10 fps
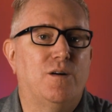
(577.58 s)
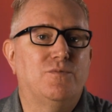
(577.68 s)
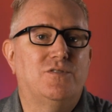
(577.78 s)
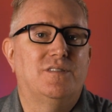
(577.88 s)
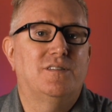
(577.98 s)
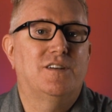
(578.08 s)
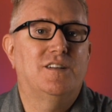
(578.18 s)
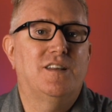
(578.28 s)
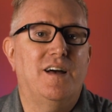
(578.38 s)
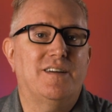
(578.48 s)
helps.
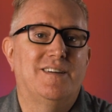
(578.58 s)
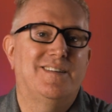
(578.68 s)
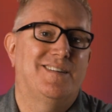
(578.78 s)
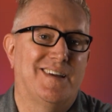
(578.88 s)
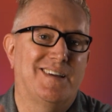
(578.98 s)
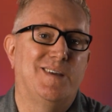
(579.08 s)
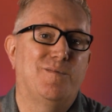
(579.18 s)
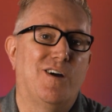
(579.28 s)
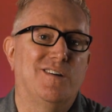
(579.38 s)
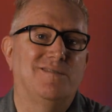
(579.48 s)
Good luck and
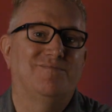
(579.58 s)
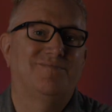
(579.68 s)
keep coding.